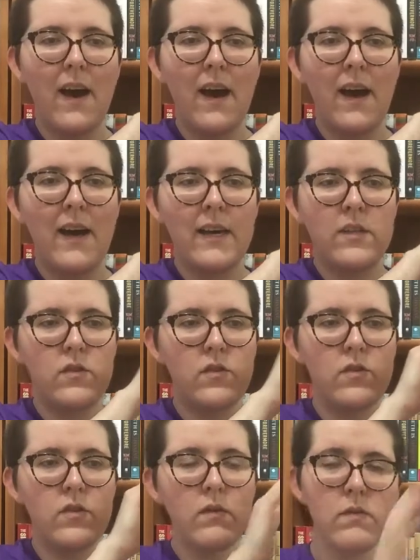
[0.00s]
I
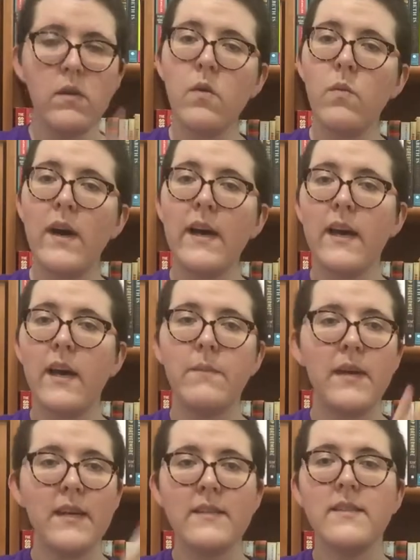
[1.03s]
don't know why I
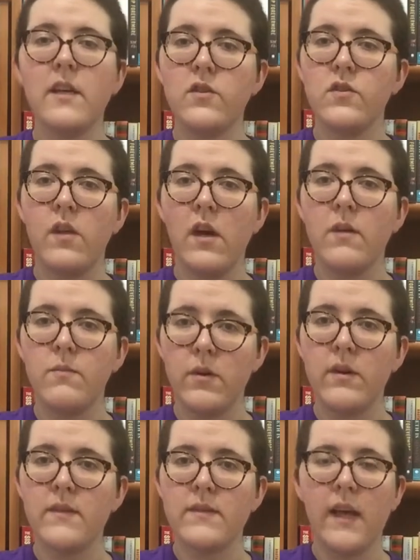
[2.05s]
picked such long
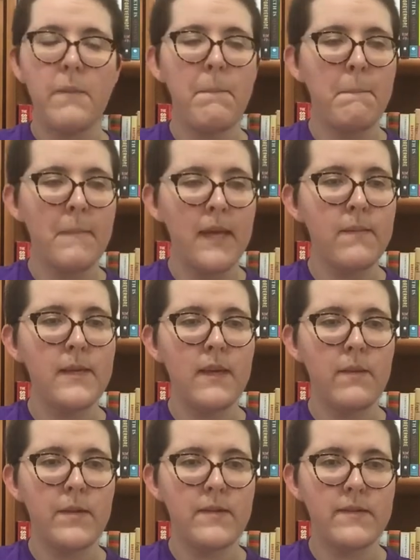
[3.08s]
books. That may be
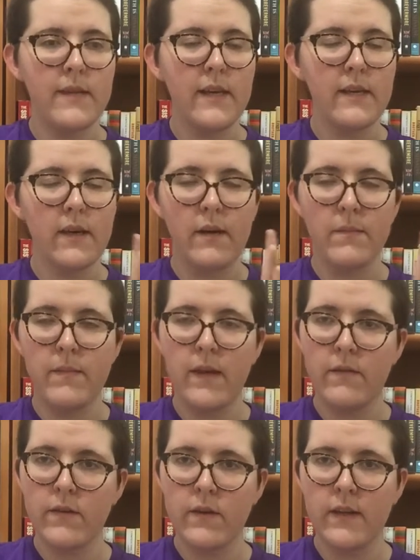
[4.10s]
a mistake. I
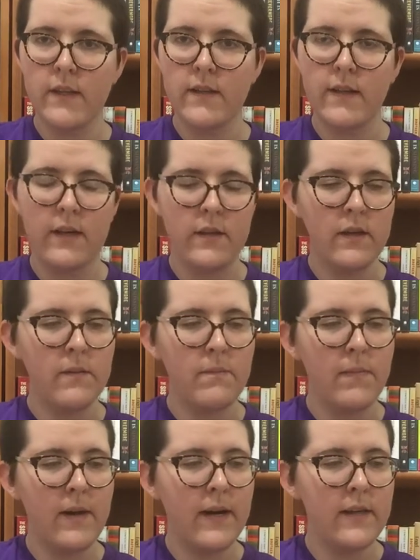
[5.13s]
may regret it later,
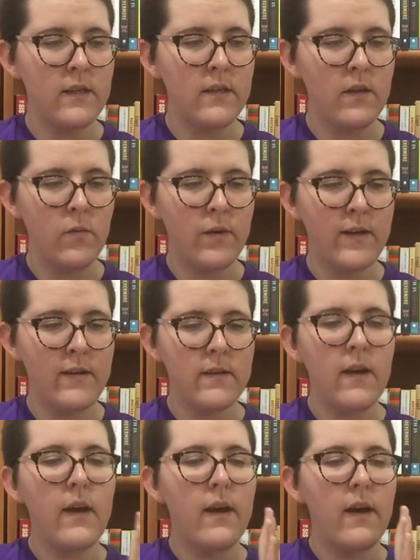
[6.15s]
but you know what?
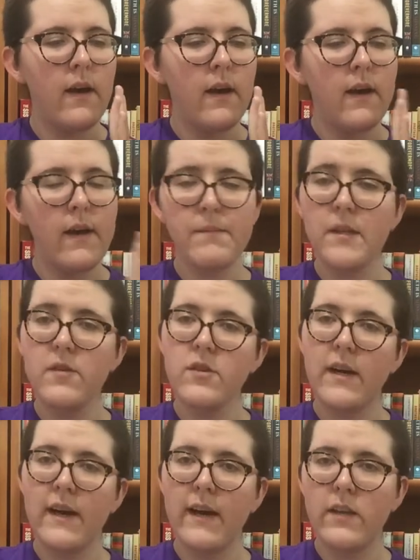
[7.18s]
I'm going to
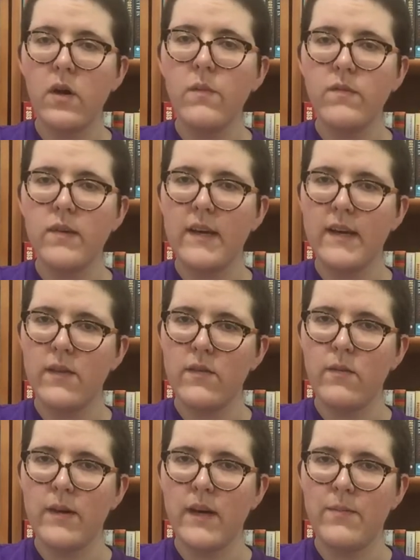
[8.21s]
try, and hopefully I get
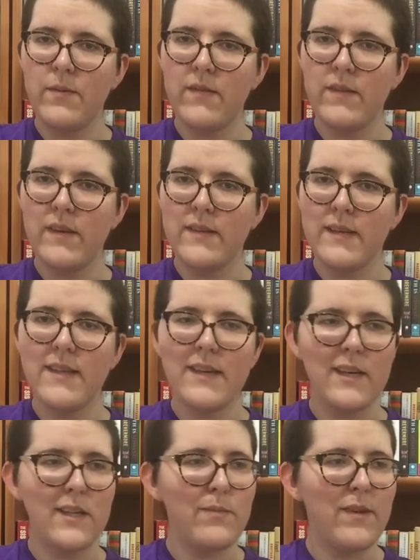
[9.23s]
through a couple of these. I
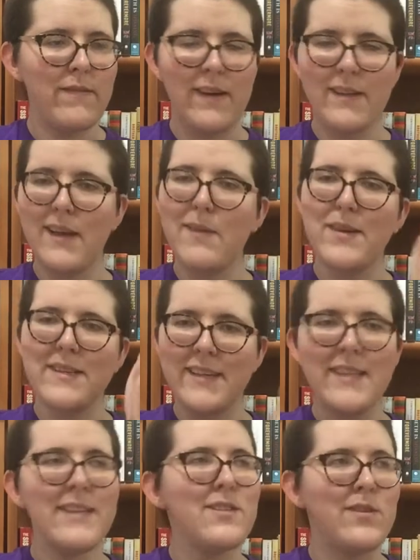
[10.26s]
think it'll be fun. I'm
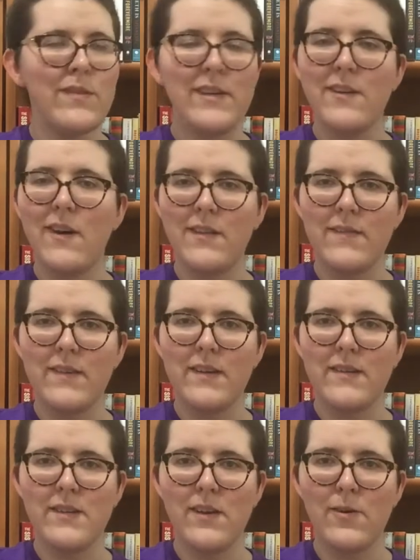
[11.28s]
excited to read all of
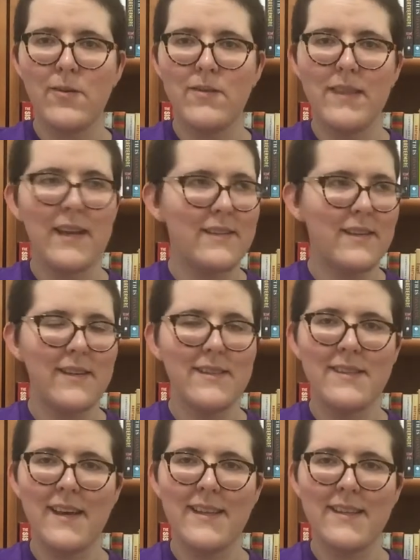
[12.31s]
these, so that's a good
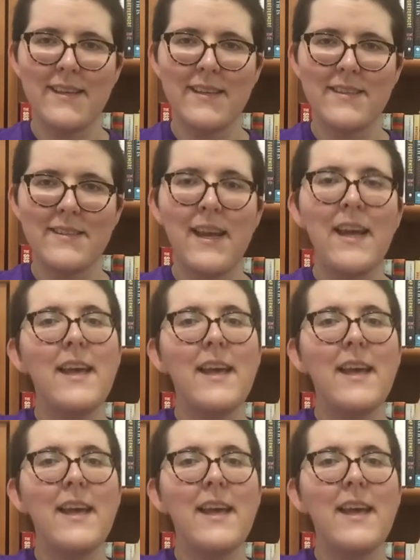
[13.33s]
sign at least.